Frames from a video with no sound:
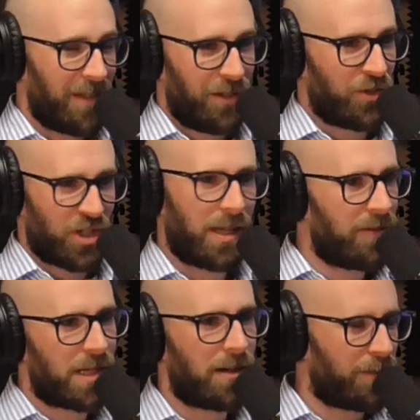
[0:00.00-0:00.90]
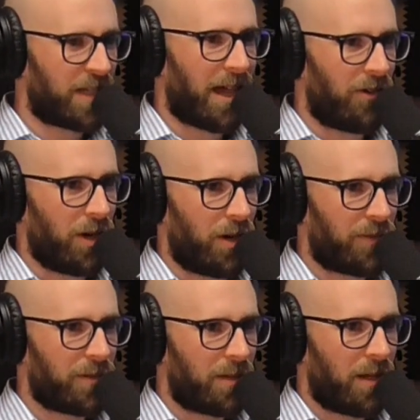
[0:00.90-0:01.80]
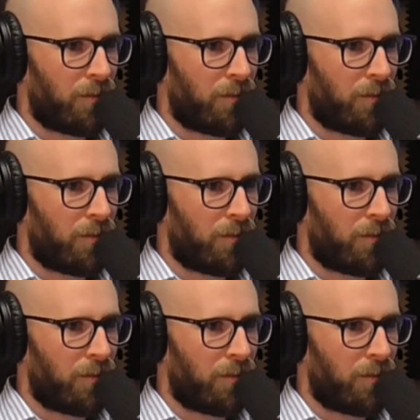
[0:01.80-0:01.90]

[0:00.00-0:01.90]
And then they'll just lift it up and carry it off.